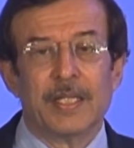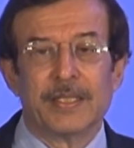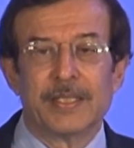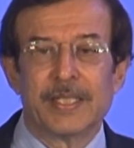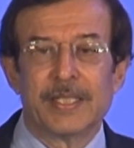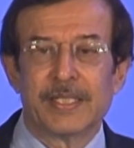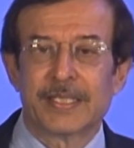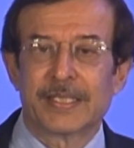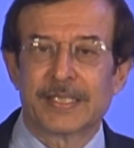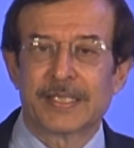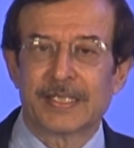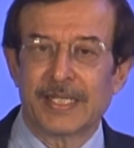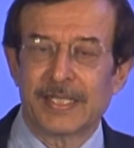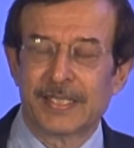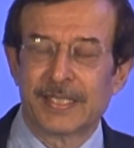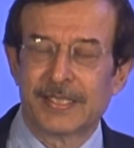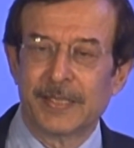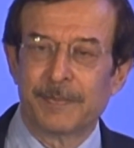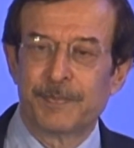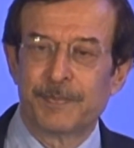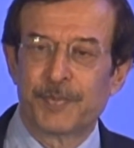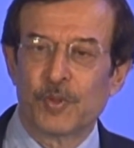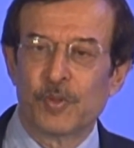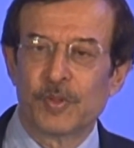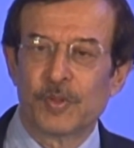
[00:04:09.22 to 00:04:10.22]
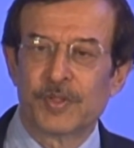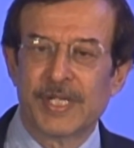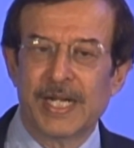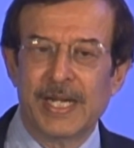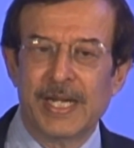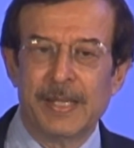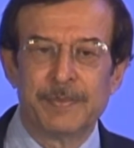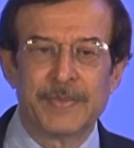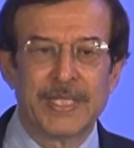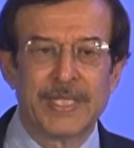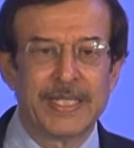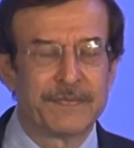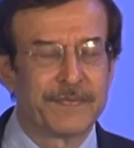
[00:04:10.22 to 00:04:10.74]
This cluster
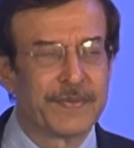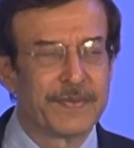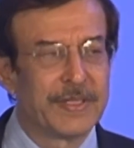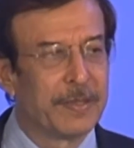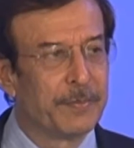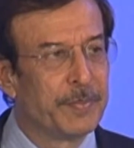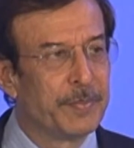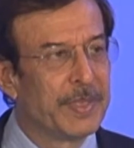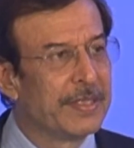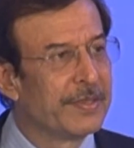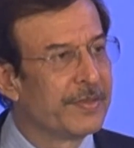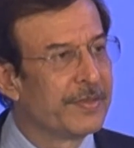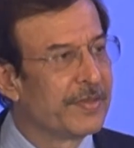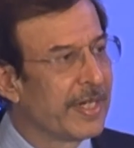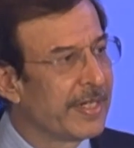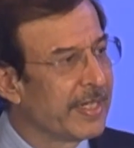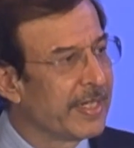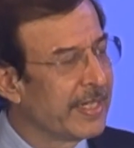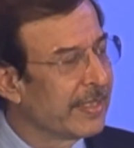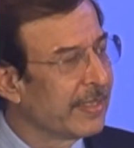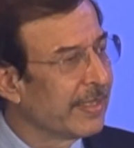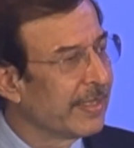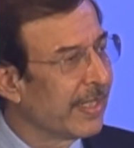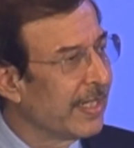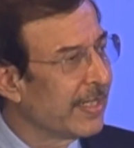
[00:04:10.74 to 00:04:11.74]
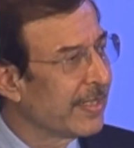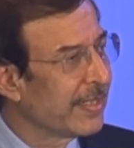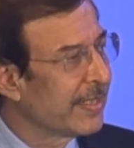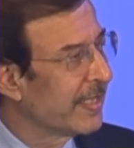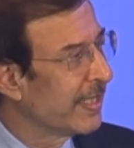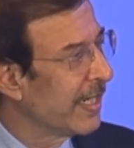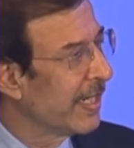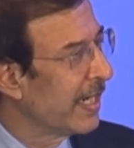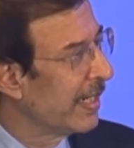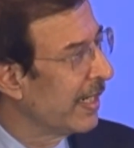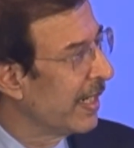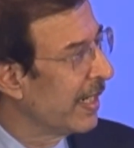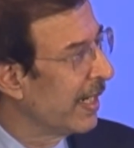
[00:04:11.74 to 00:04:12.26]
program that we have been running as
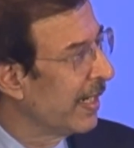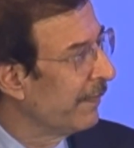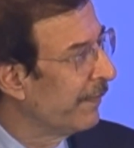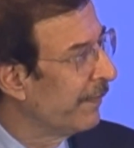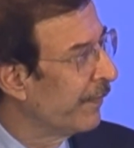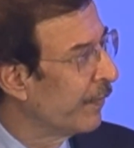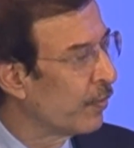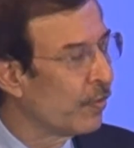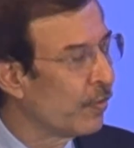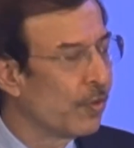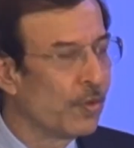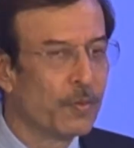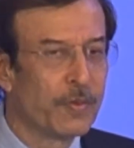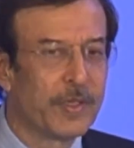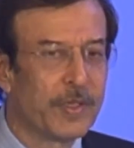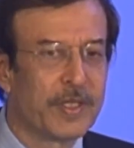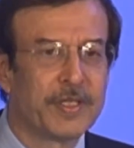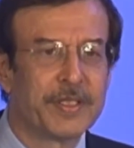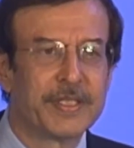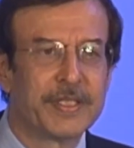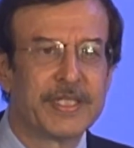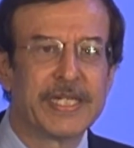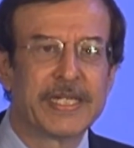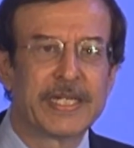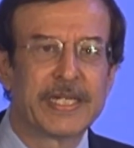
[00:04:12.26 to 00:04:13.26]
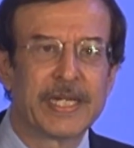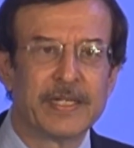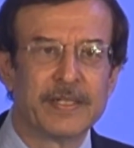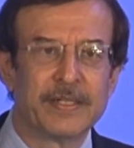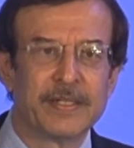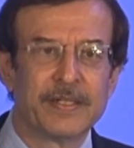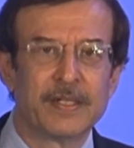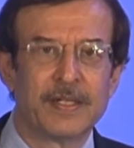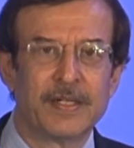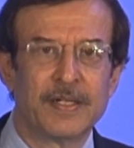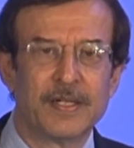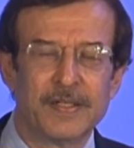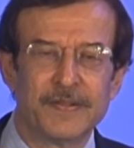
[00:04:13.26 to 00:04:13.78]
CII for over a decade
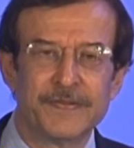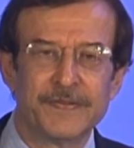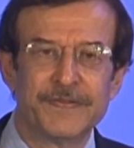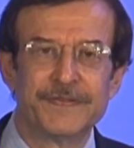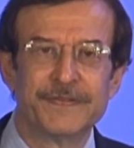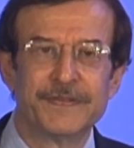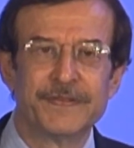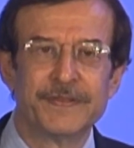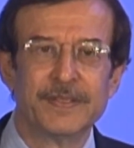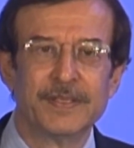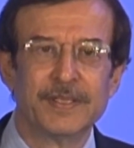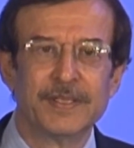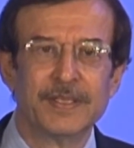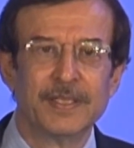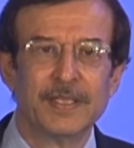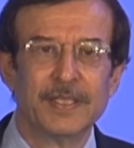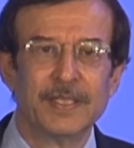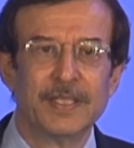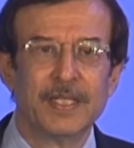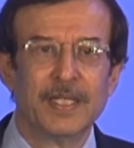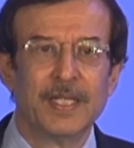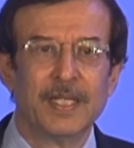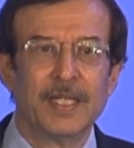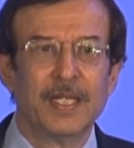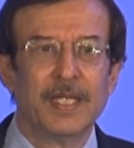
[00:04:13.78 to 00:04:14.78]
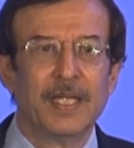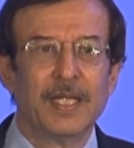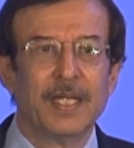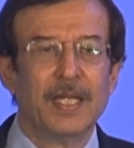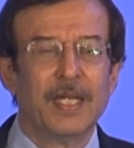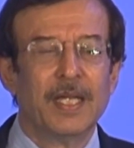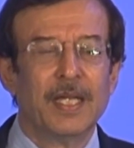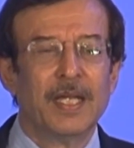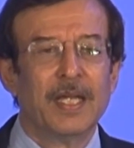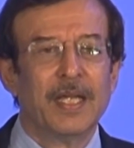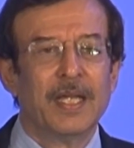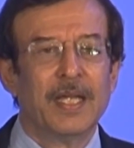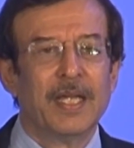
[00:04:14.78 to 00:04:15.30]
and a half,
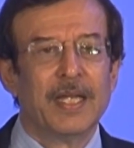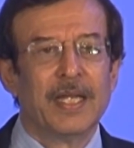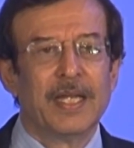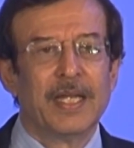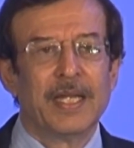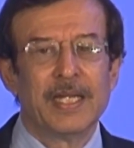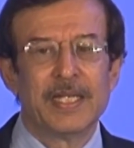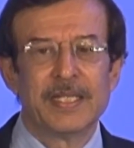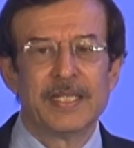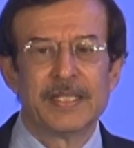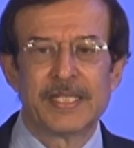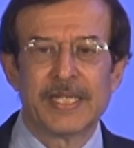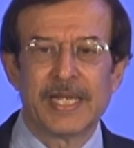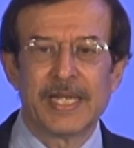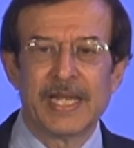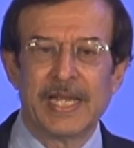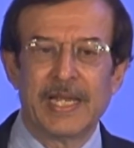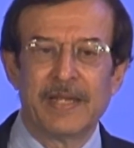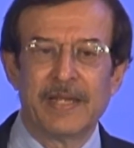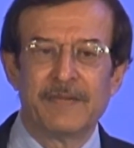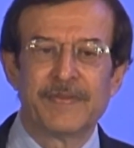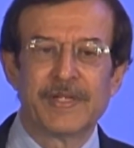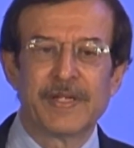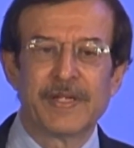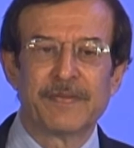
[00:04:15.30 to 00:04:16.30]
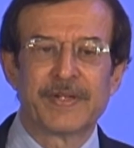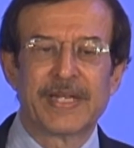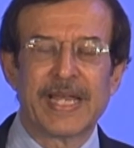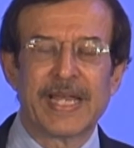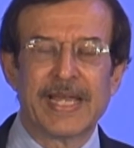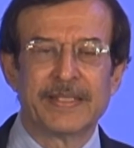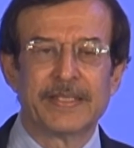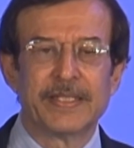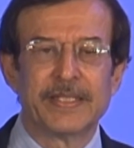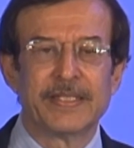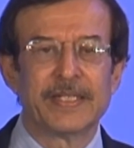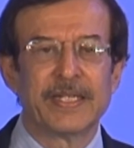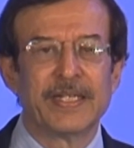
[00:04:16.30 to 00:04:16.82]
in CII we have
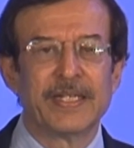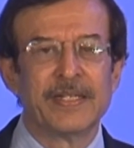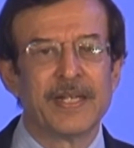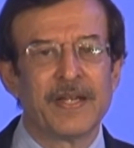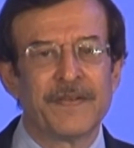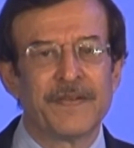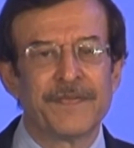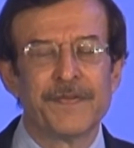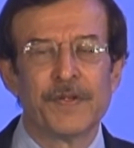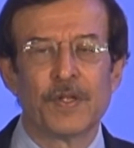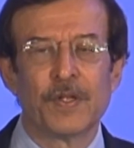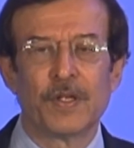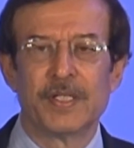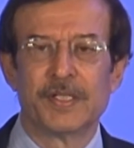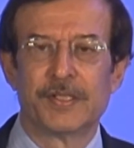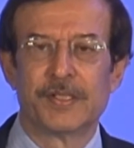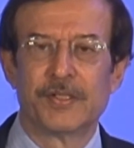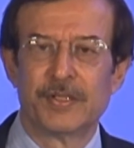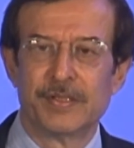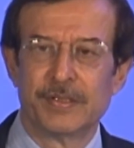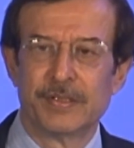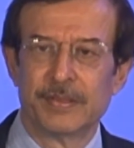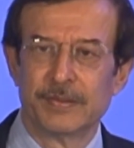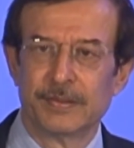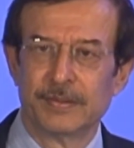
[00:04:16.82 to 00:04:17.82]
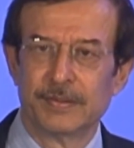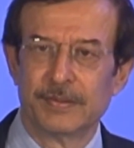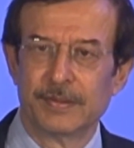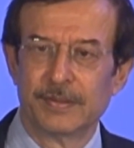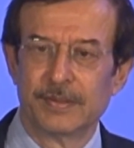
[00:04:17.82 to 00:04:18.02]
gathered enough knowledge